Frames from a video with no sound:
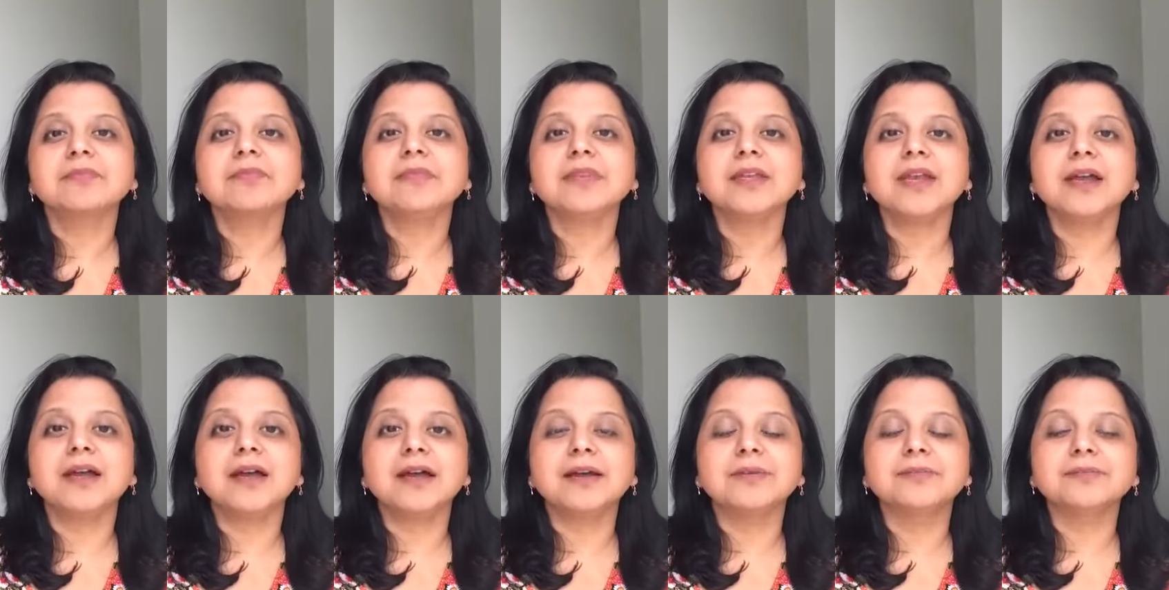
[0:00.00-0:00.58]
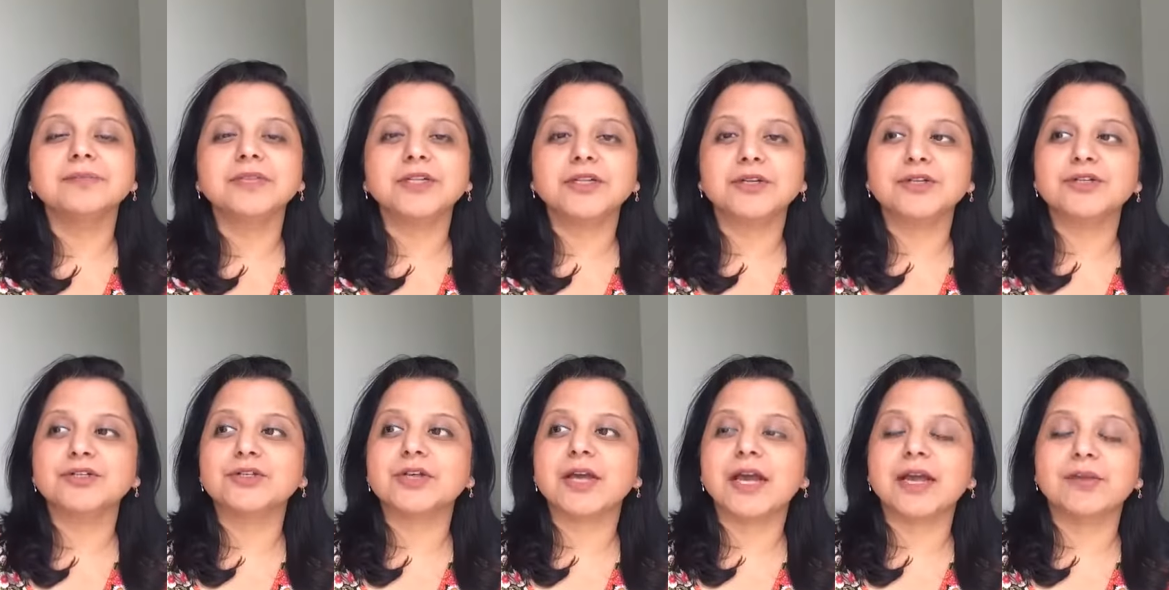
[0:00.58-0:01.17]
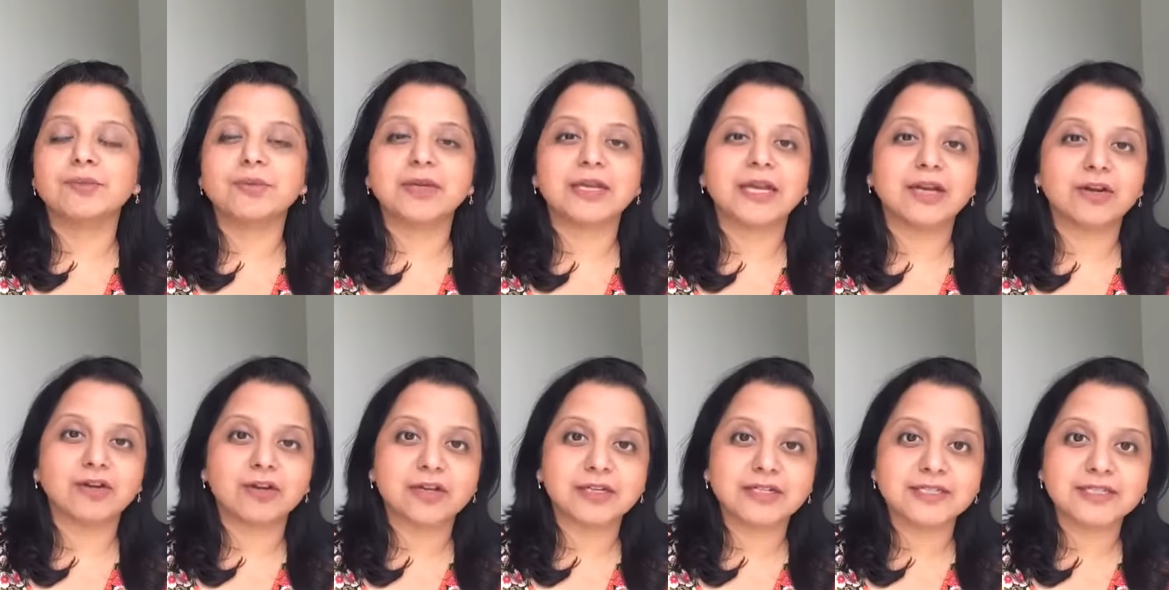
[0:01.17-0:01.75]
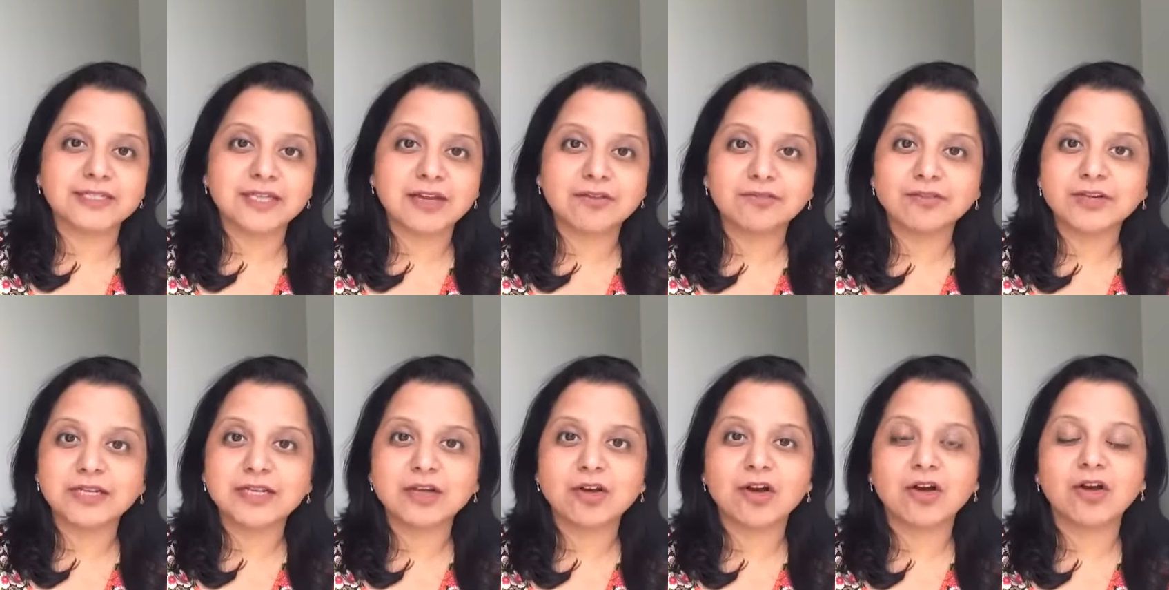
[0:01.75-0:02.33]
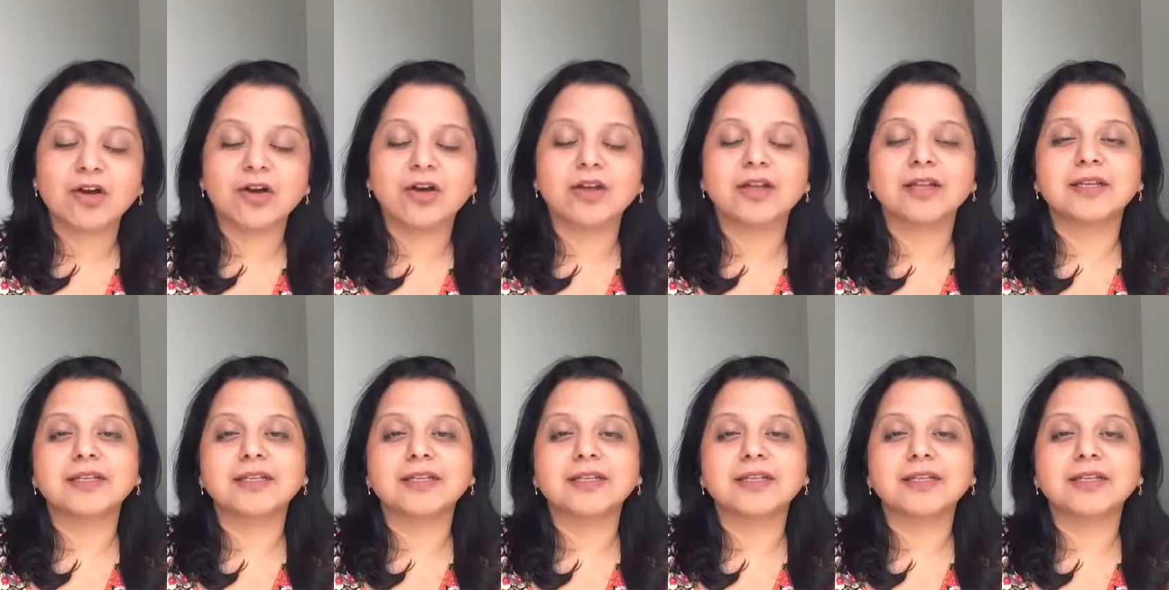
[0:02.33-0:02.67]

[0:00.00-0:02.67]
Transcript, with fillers: um, you know, I, we get on a discovery call.